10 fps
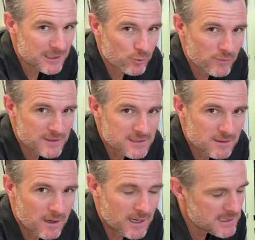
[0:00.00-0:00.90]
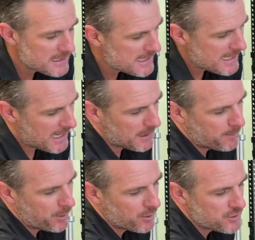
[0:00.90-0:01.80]
niggle this side and a
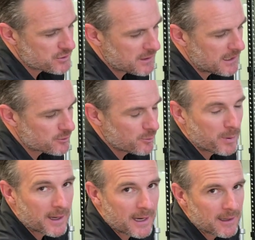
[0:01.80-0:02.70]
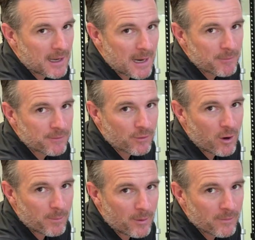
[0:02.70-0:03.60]
posterior lateral pain up the
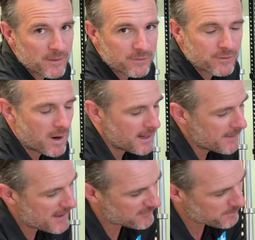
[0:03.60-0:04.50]
top on this side. And that's